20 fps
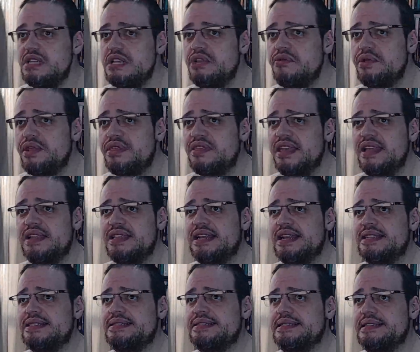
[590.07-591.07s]
you will think
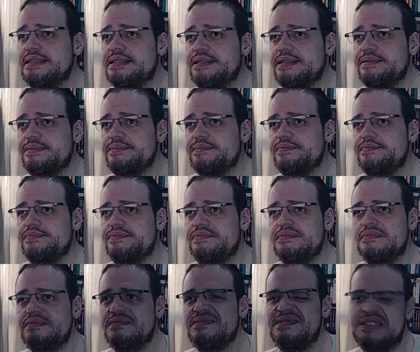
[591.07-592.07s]
that... Um,
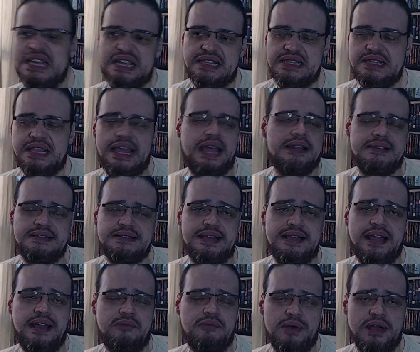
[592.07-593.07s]
it ends
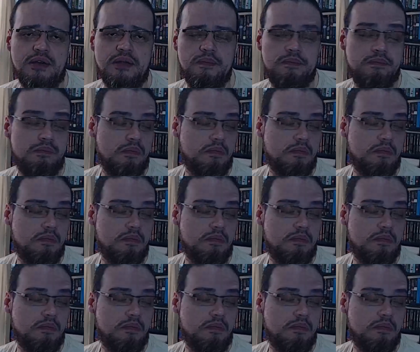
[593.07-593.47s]
there, well,